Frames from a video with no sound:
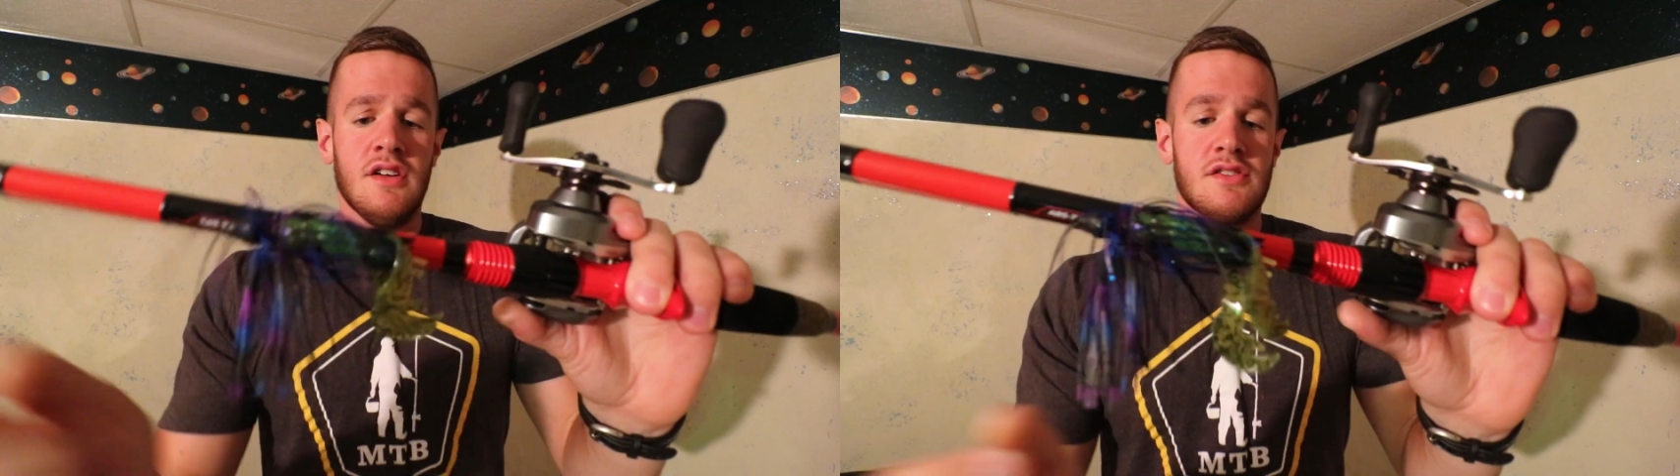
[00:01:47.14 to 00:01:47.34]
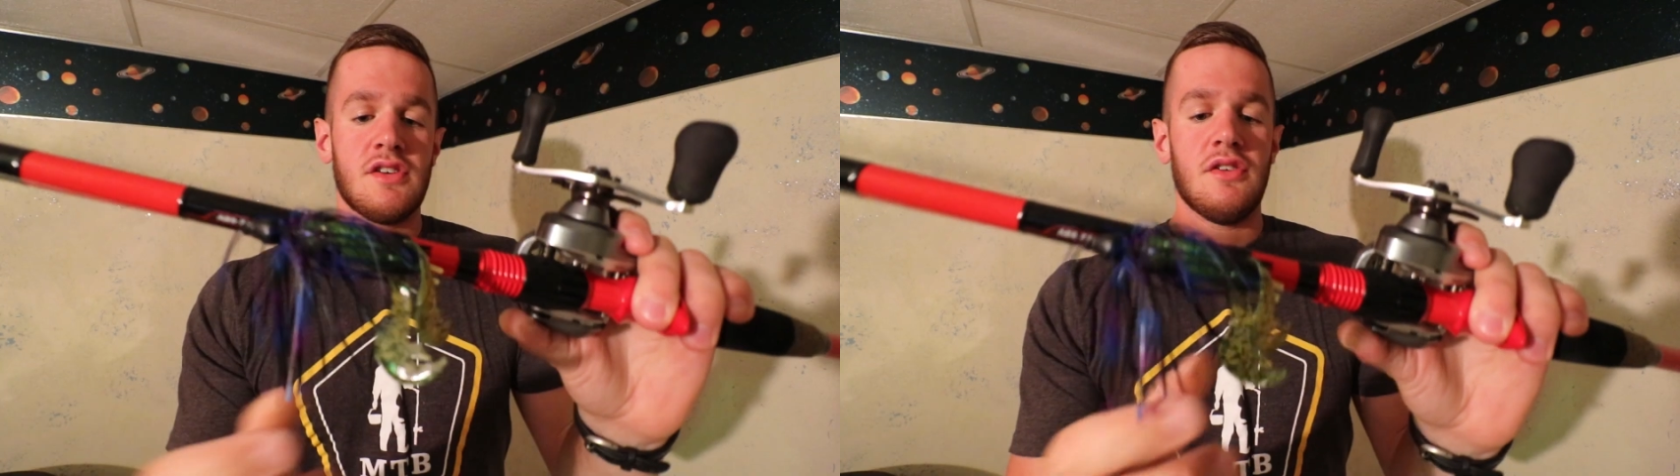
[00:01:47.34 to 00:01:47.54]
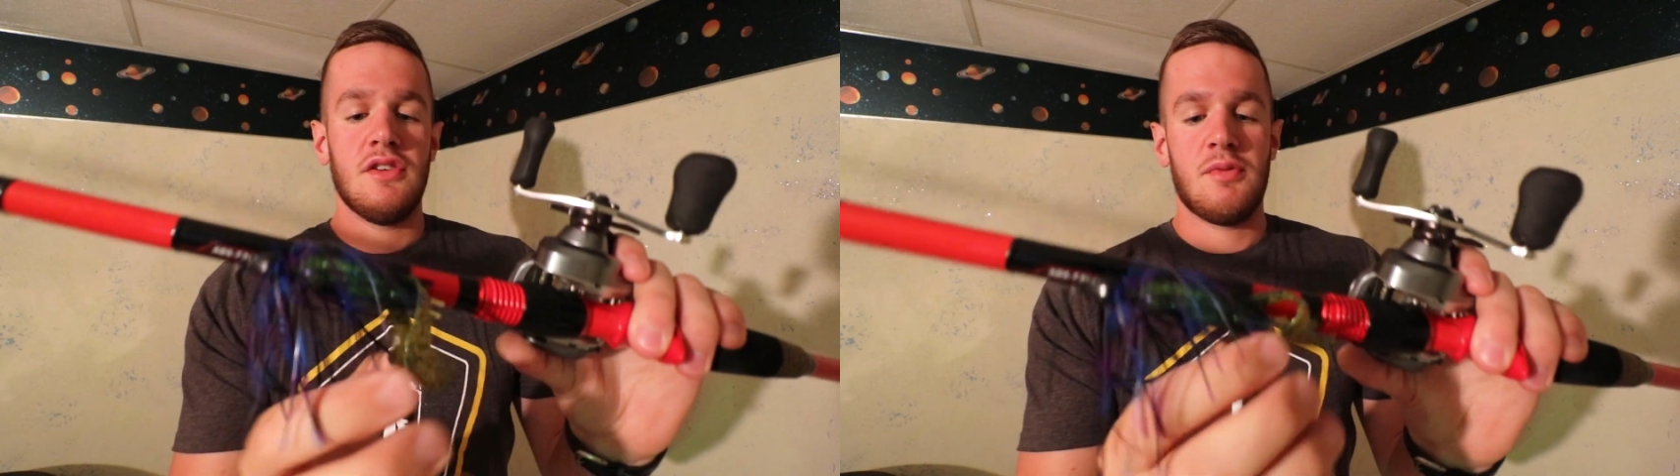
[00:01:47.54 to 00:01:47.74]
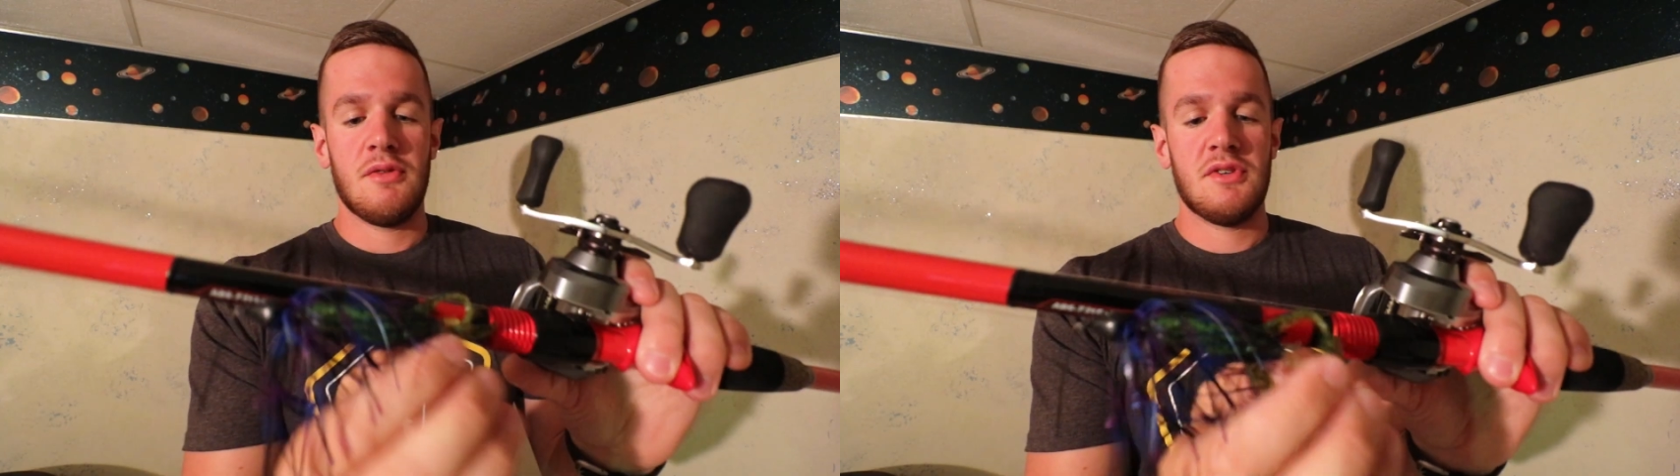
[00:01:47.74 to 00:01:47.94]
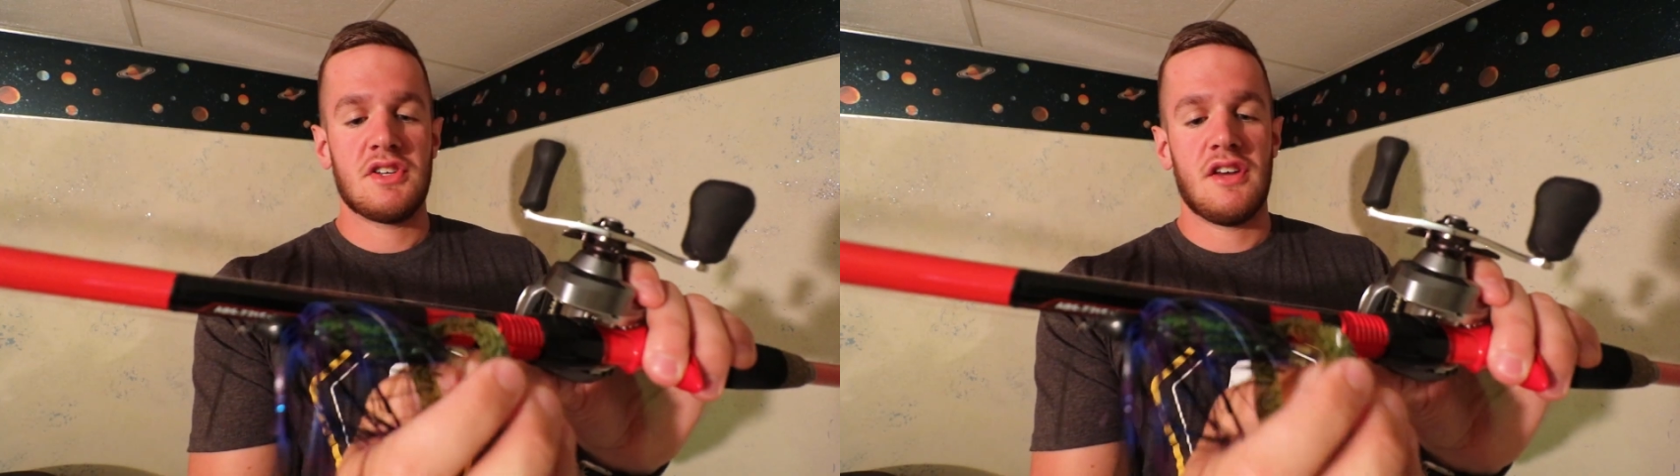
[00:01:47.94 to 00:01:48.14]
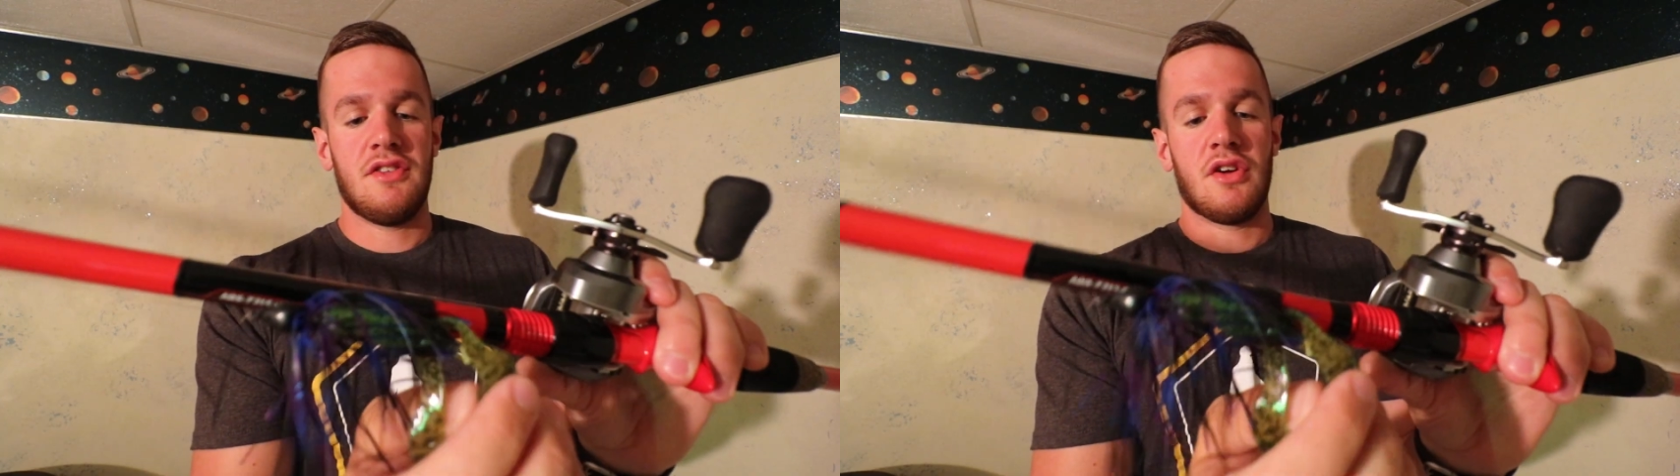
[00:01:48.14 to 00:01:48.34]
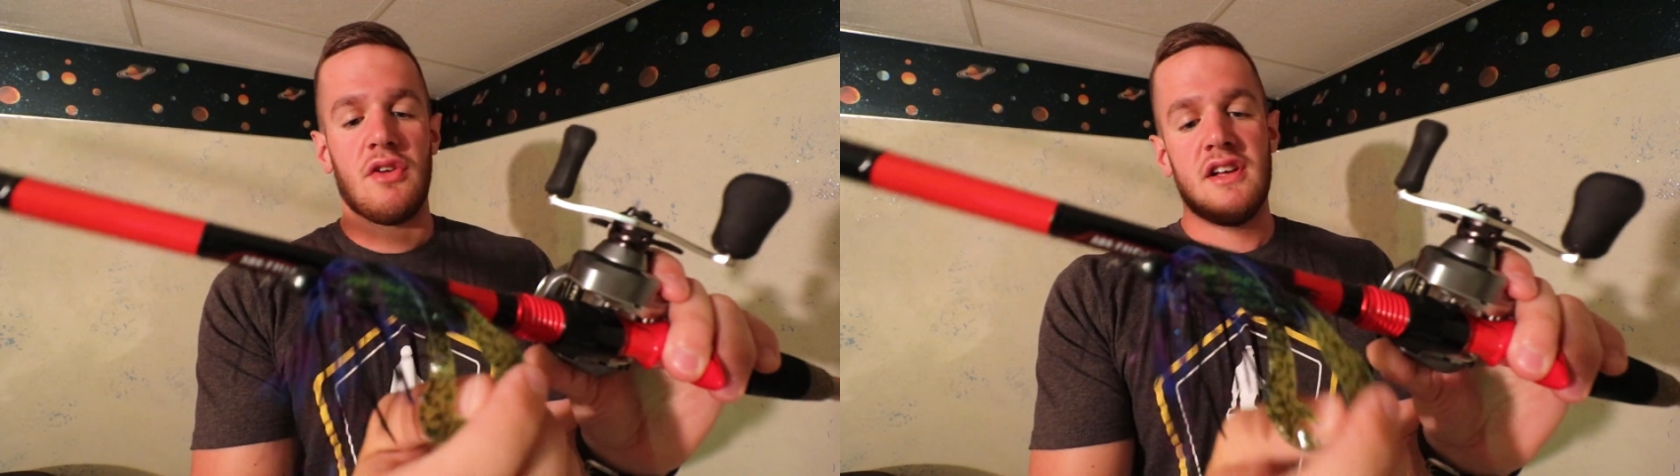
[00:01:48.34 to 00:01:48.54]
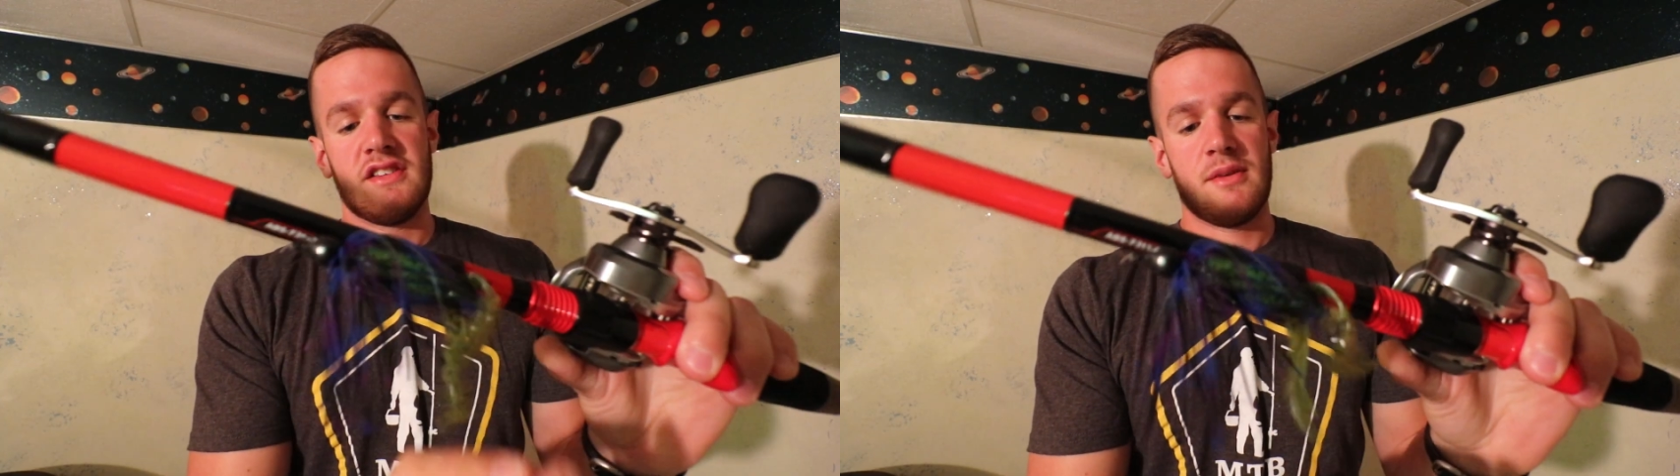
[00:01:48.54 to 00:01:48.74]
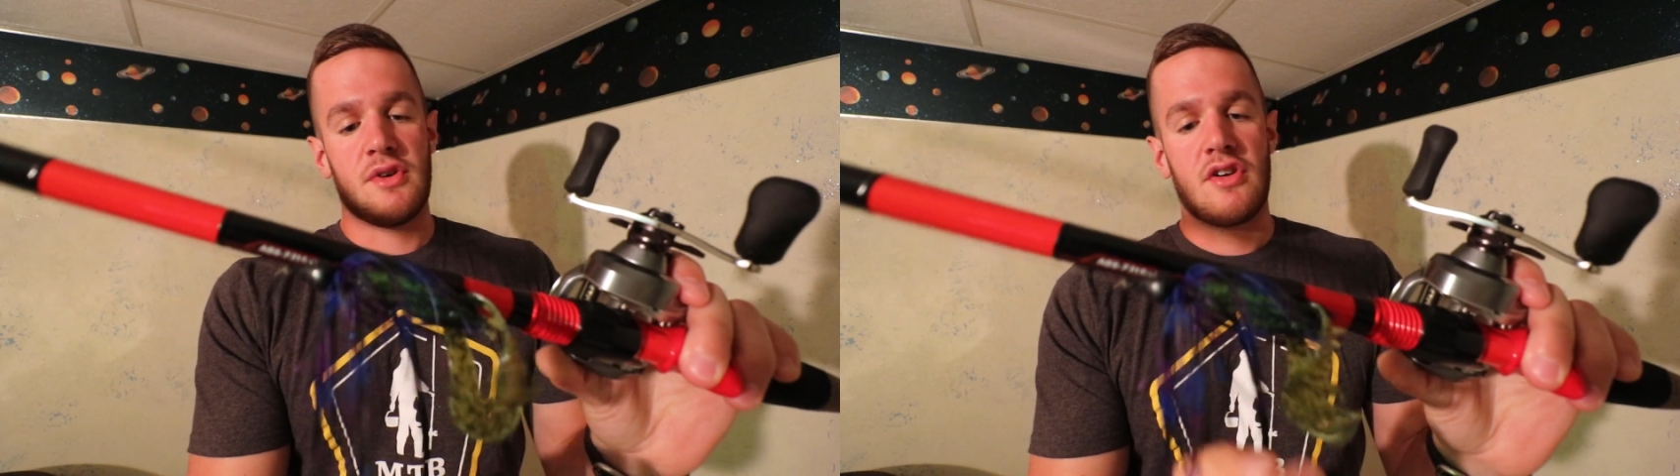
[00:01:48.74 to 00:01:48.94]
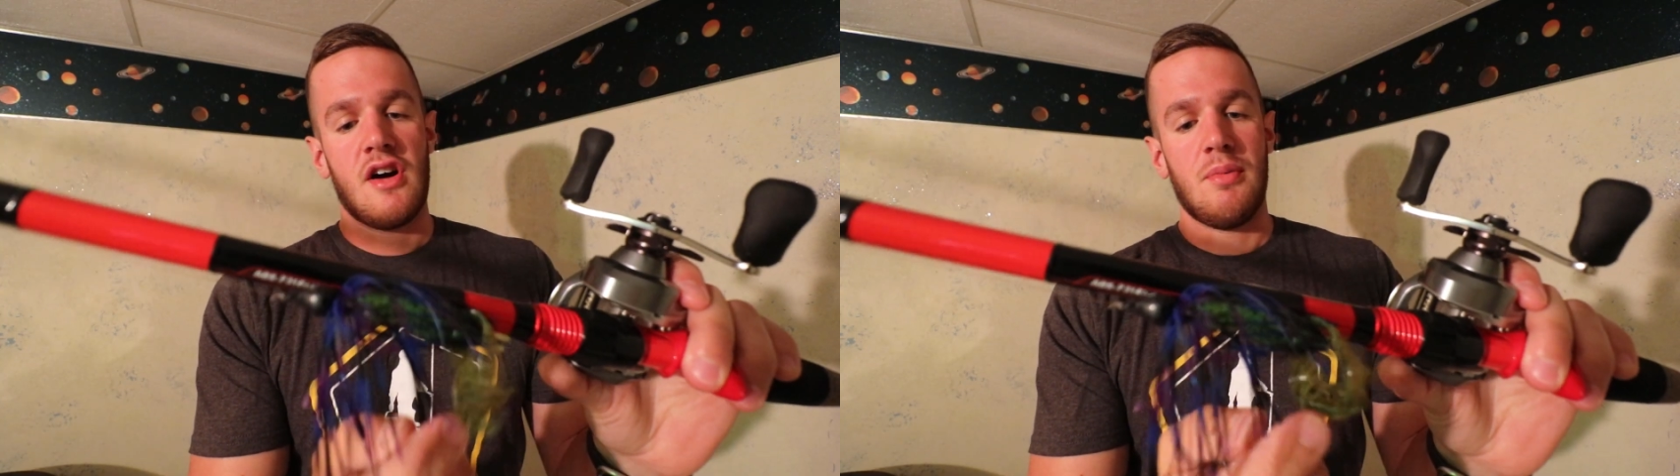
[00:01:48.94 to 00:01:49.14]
So you pretty much got the green summer crawl